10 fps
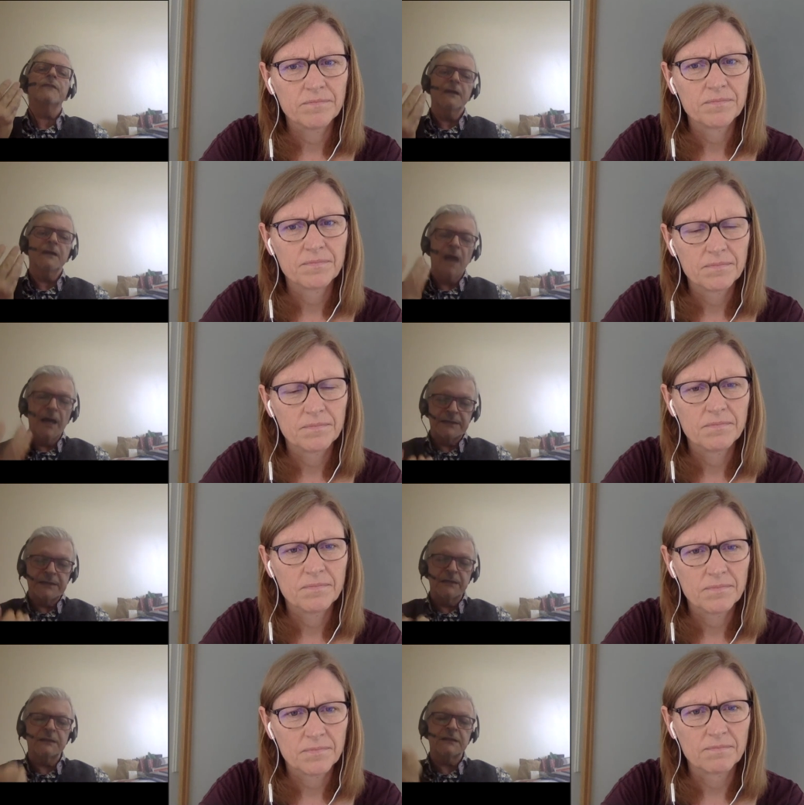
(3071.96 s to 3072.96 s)
Speaker 1: of the
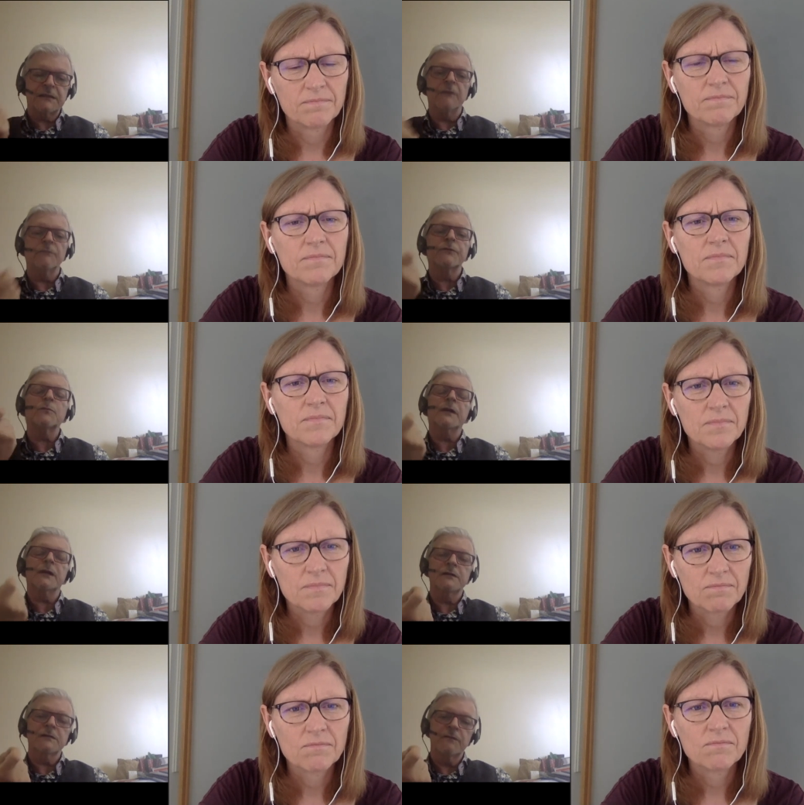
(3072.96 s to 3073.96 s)
discomfort
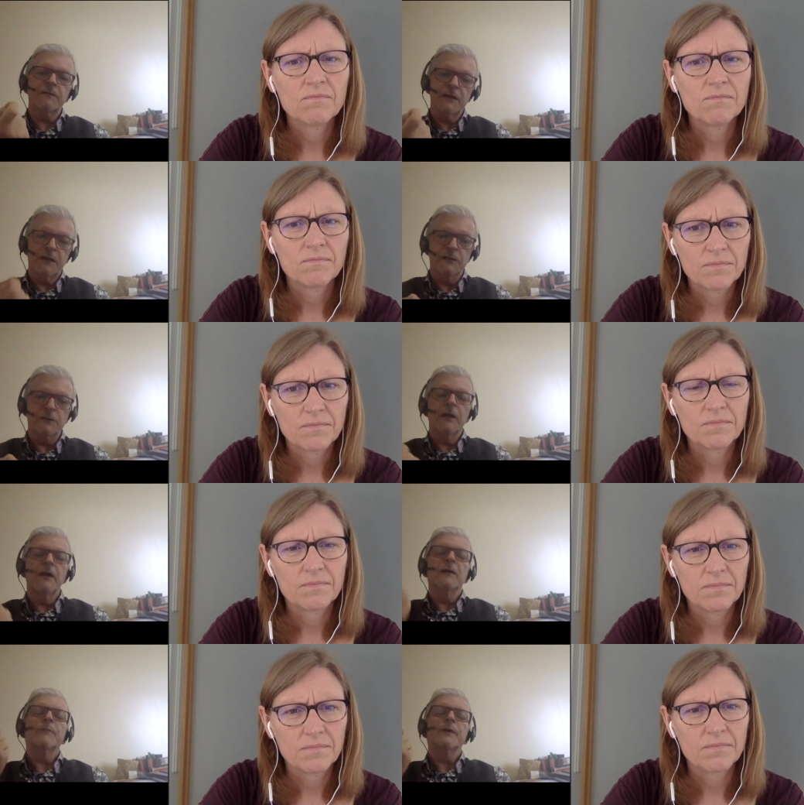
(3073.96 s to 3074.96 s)
because of the itch.
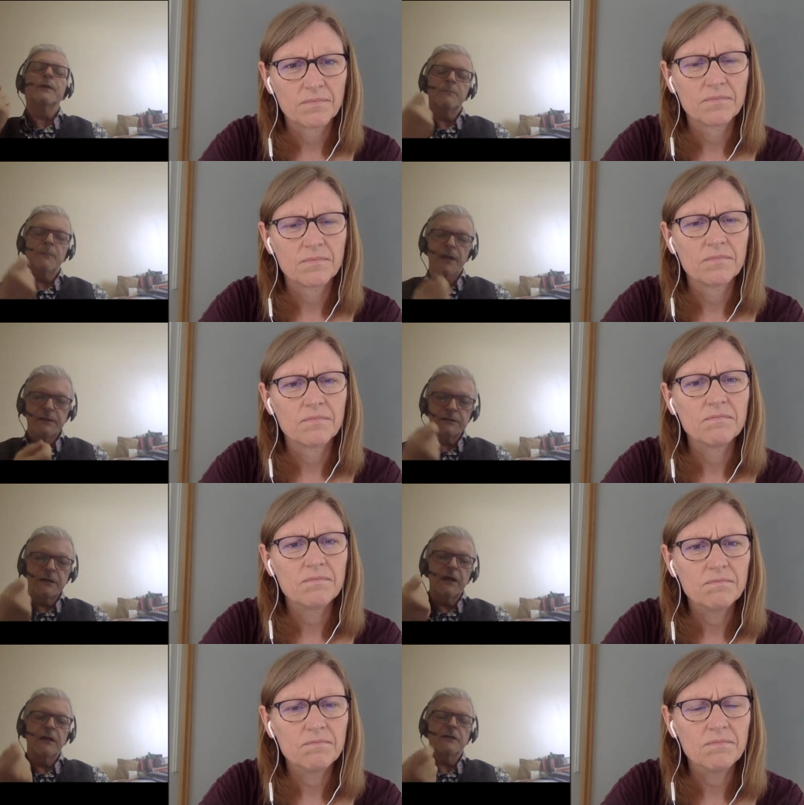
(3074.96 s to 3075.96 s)
But the
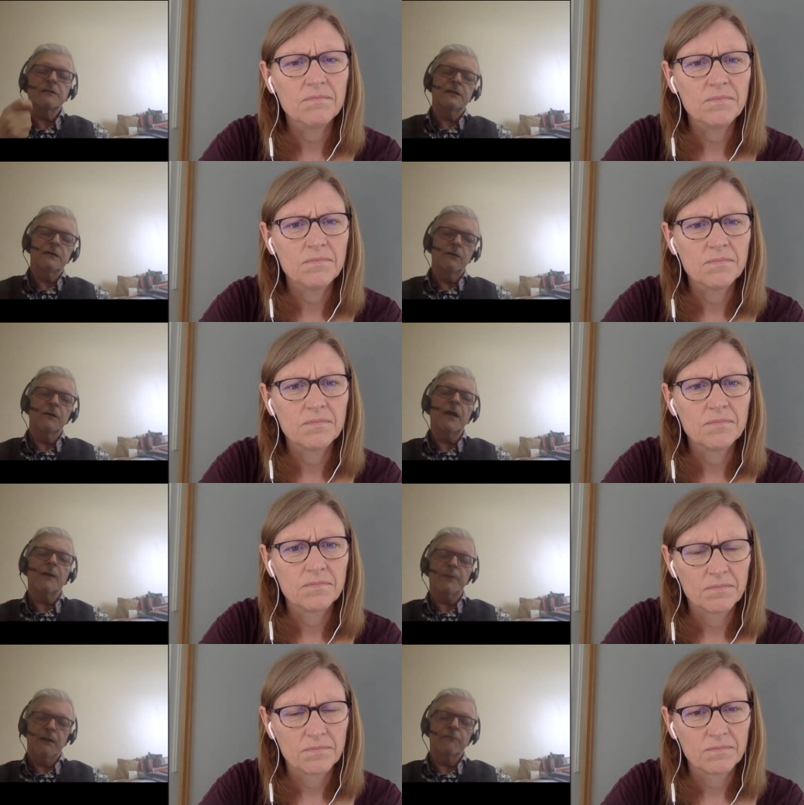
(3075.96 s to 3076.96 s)
mainstay is still
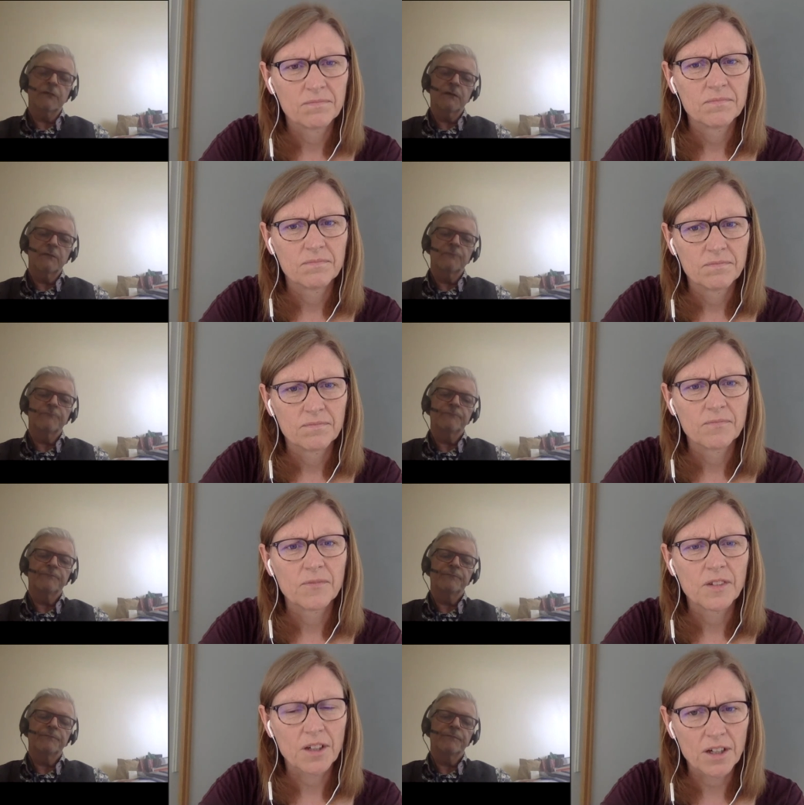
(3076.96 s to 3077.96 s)
the epinephrine.
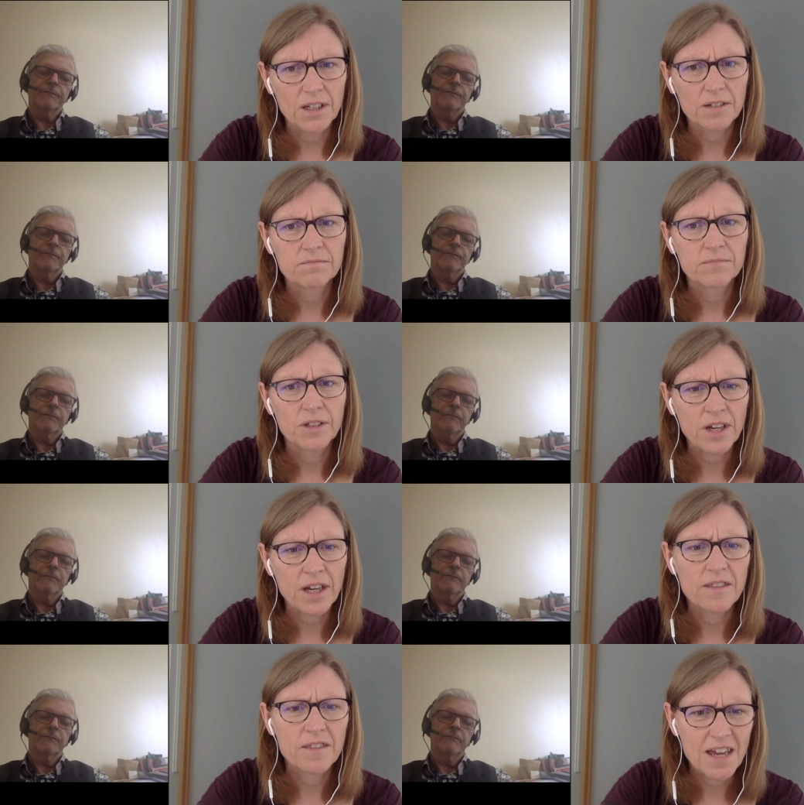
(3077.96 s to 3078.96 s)
Speaker 2: Got it.
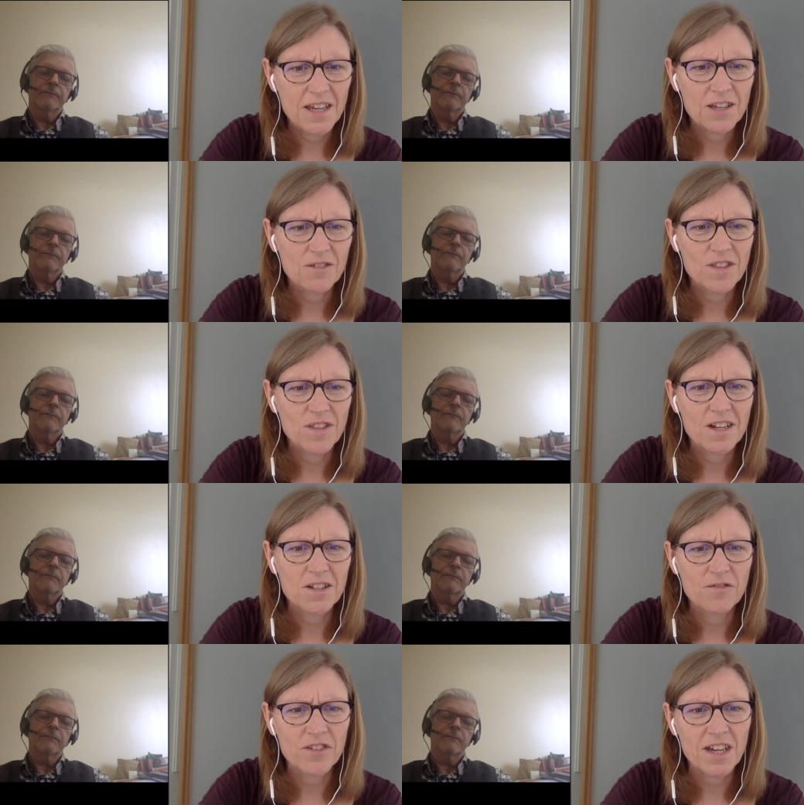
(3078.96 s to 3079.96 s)
Okay, thank you for that
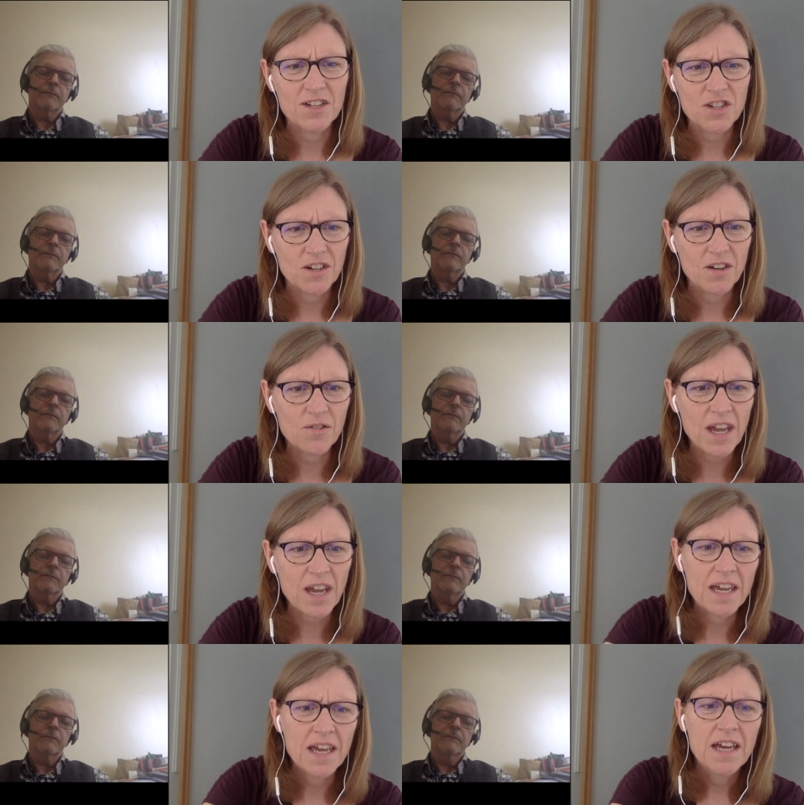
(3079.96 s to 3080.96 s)
clarification.
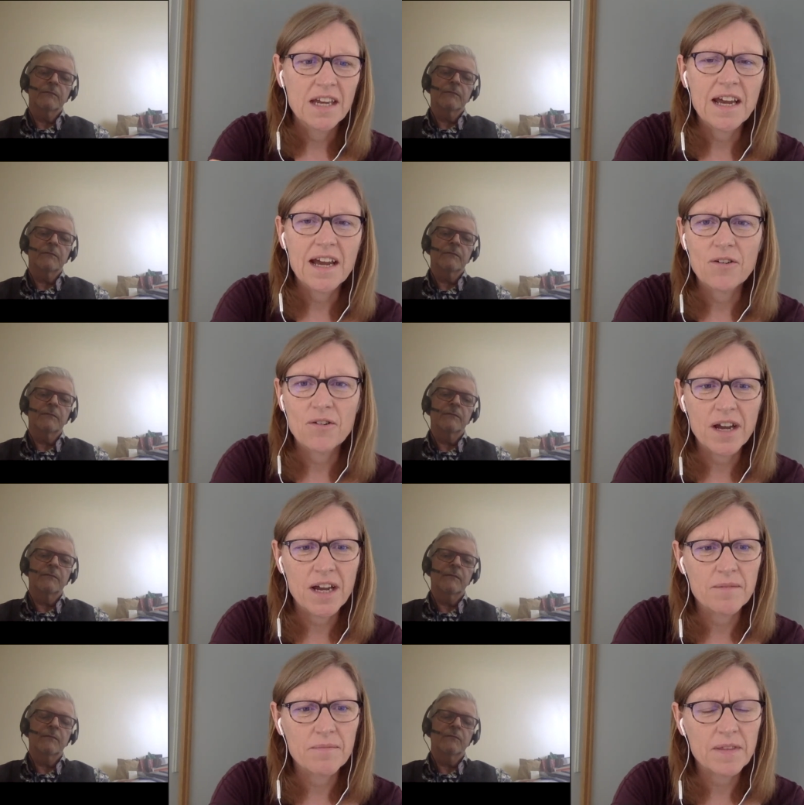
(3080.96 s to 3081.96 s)
Okay, now
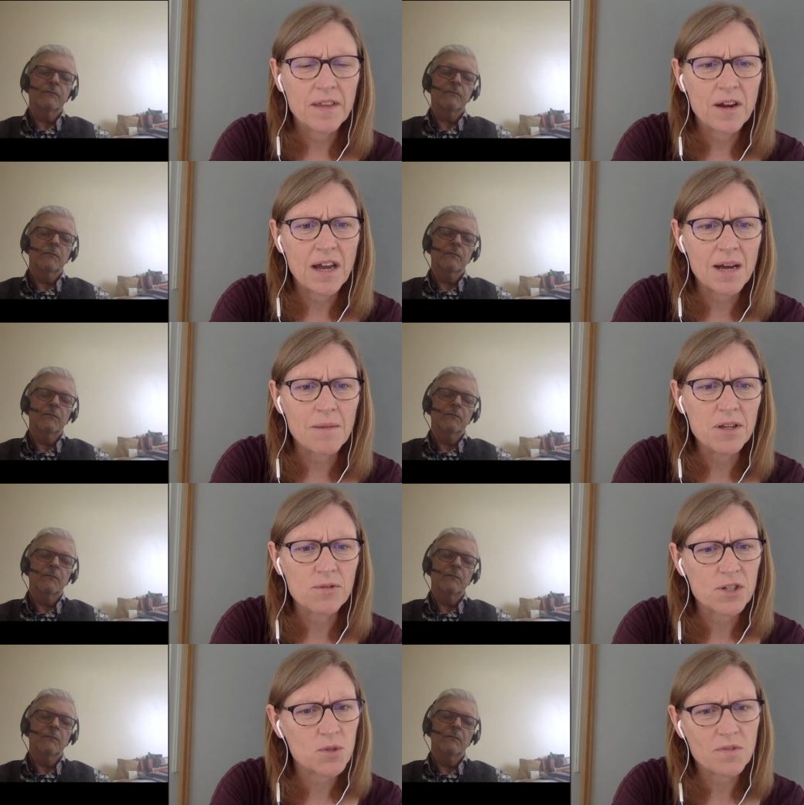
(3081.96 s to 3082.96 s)
um, there are a couple
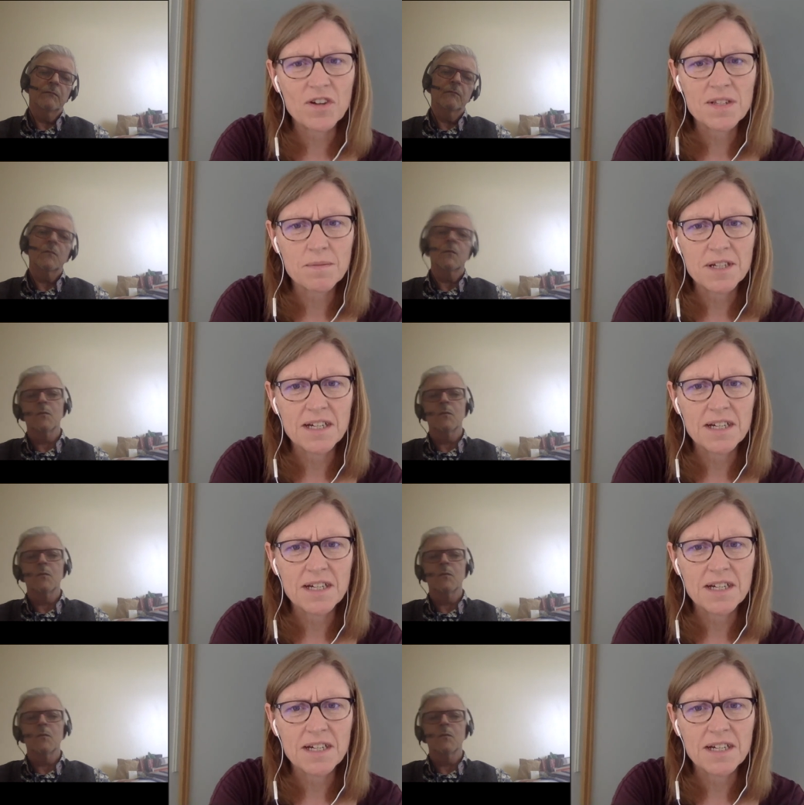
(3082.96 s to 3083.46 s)
of questions. We've got some